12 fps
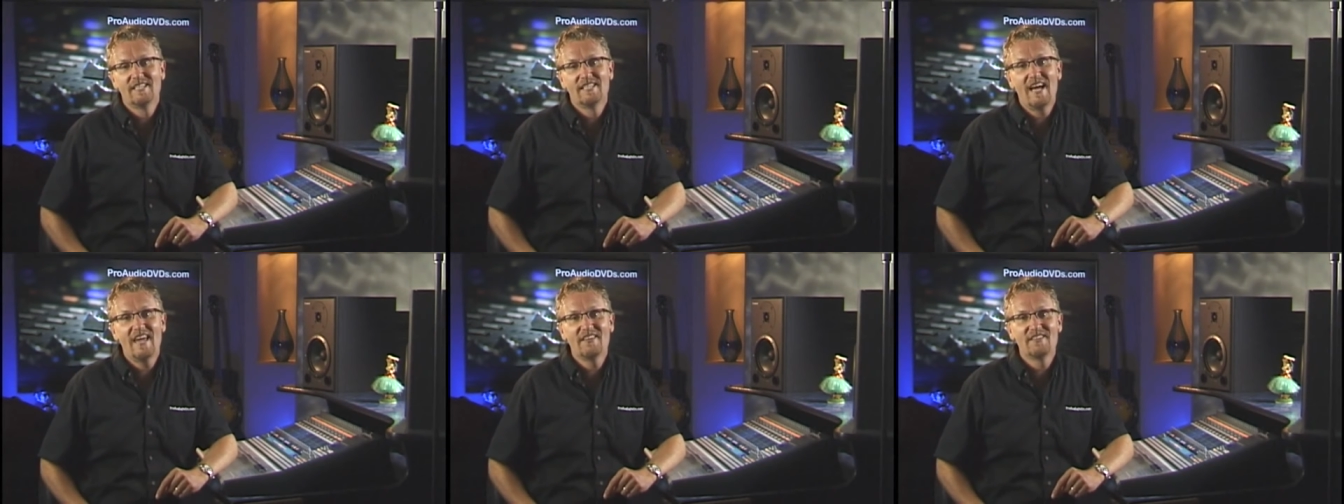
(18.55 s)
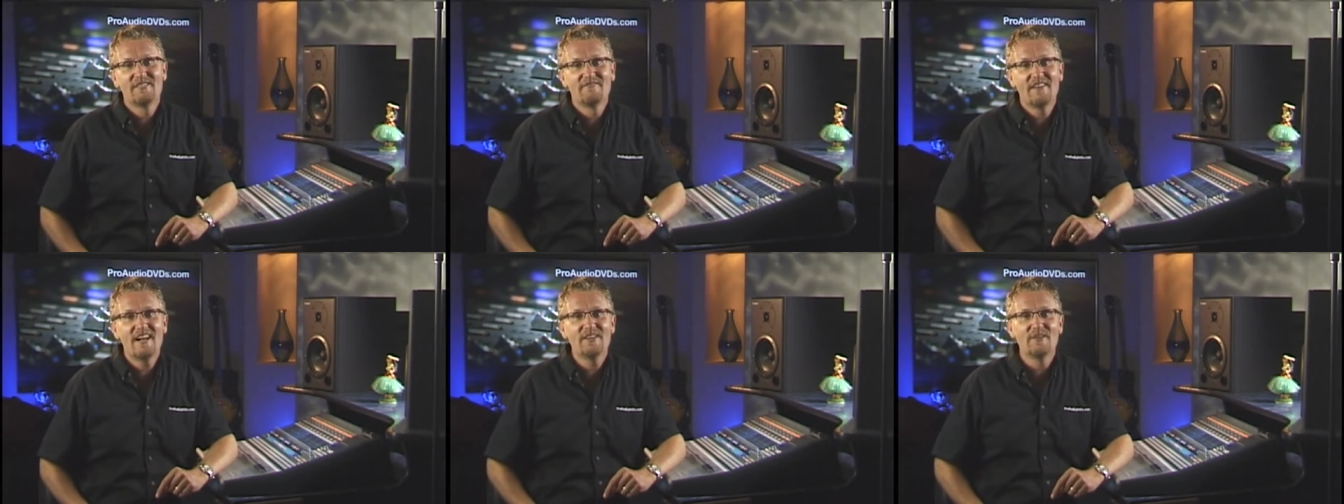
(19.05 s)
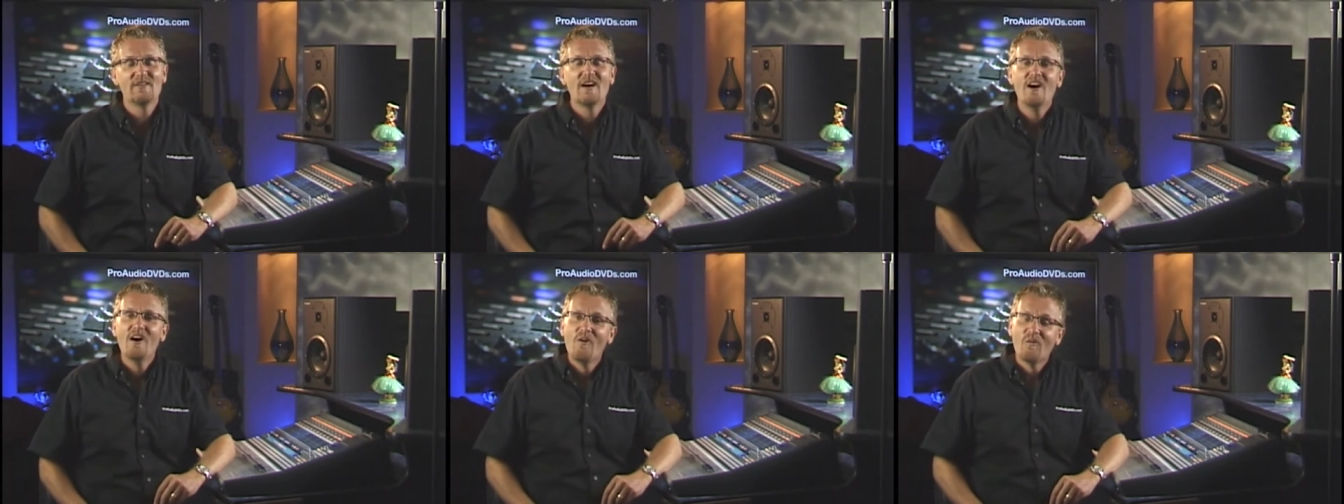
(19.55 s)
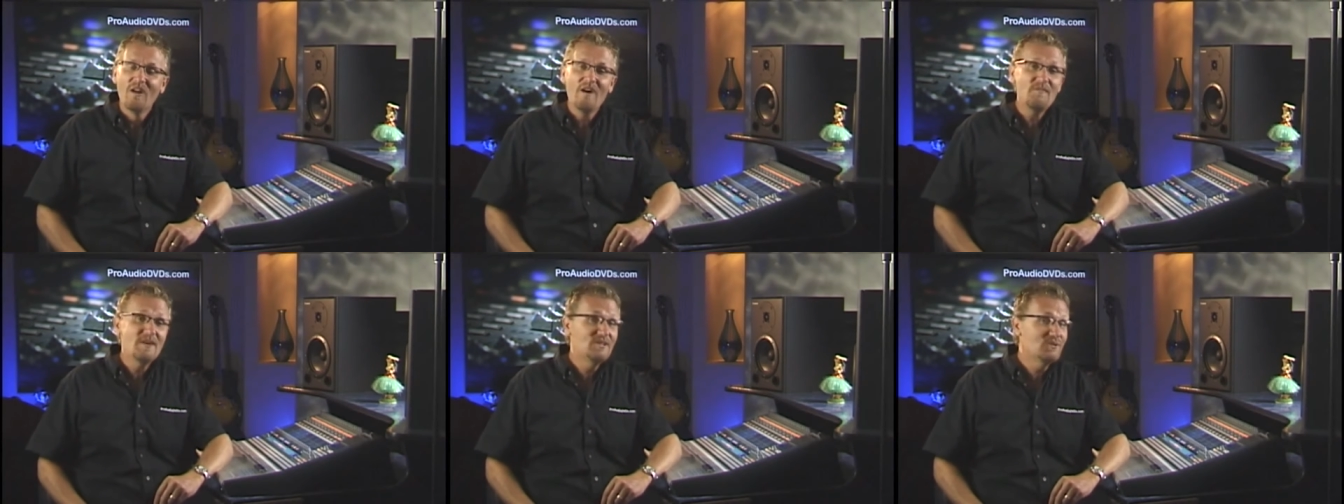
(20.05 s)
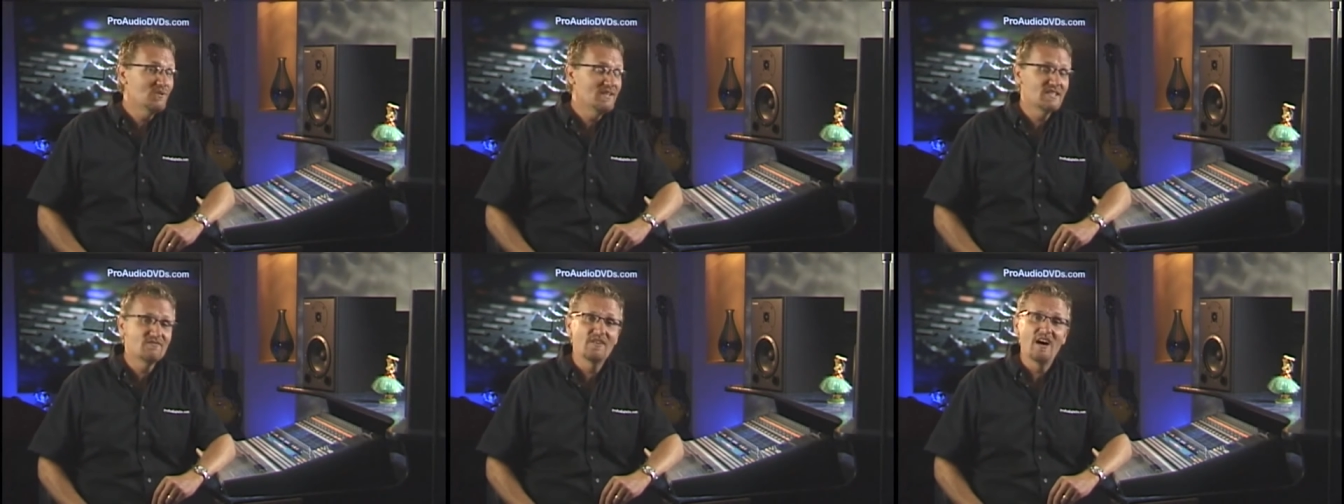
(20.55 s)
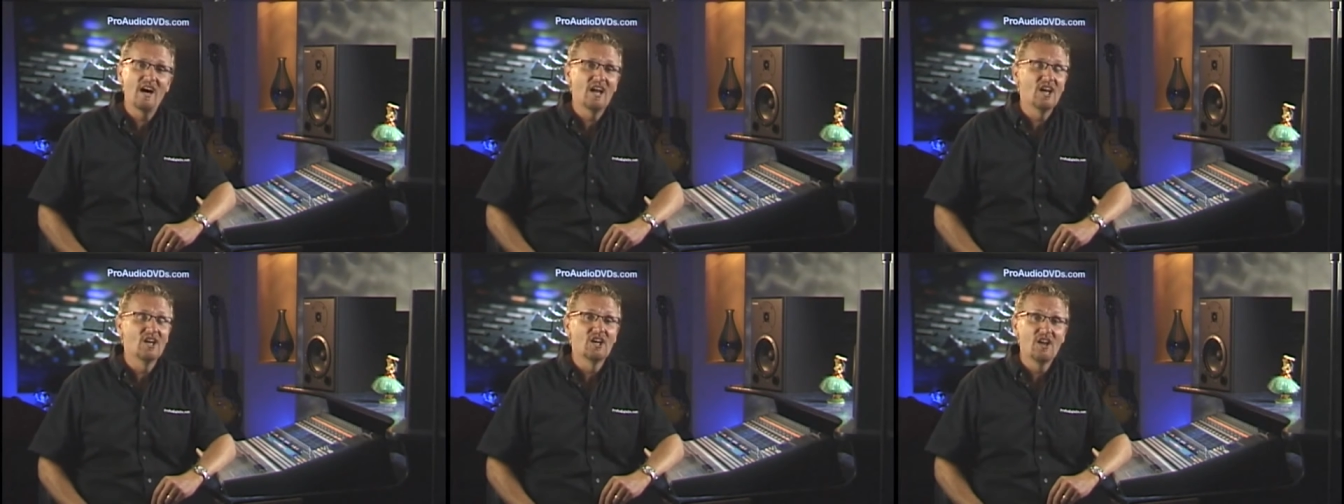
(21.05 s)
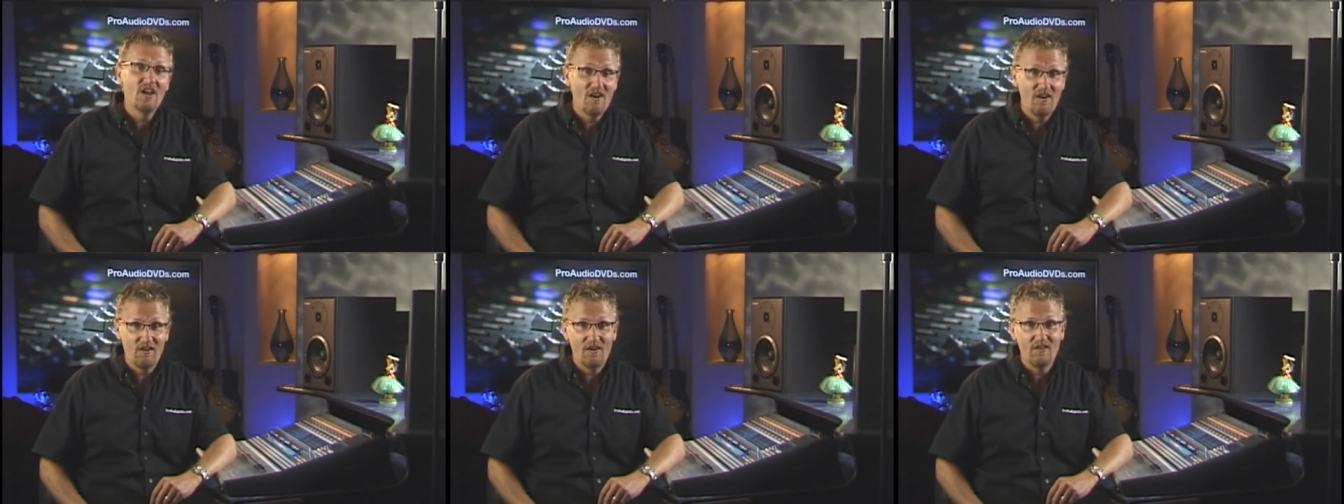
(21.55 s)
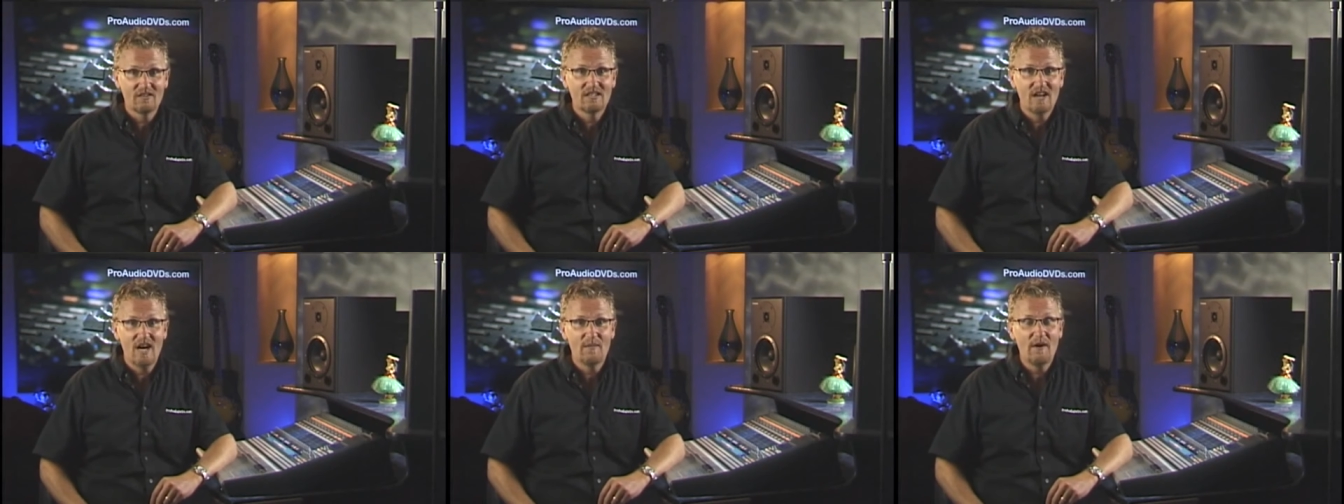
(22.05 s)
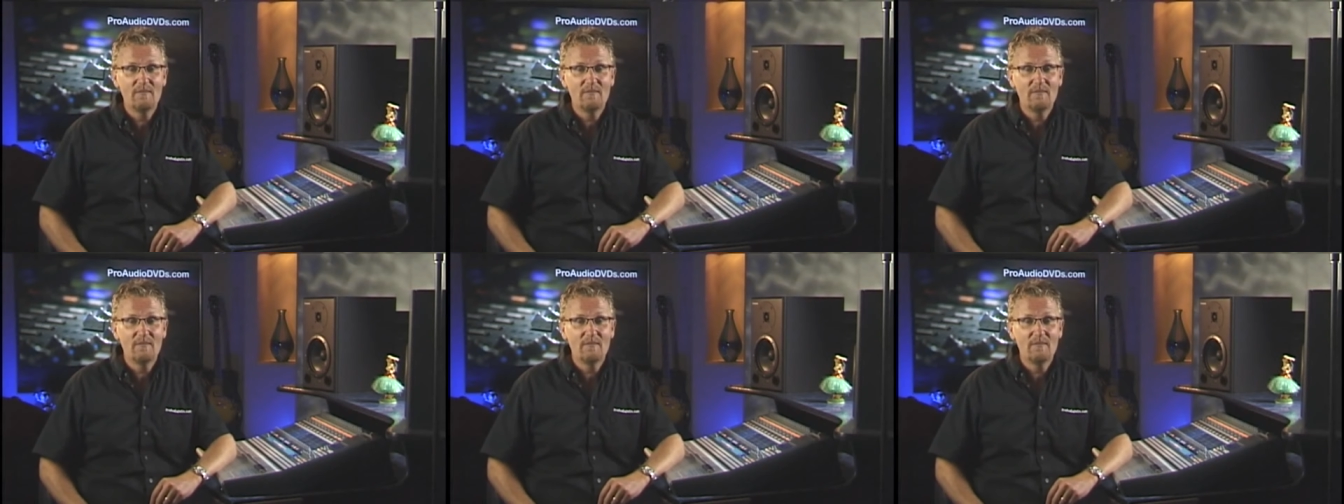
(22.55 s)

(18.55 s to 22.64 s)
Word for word: say that's of value? Well, I've been doing this for a long, long time.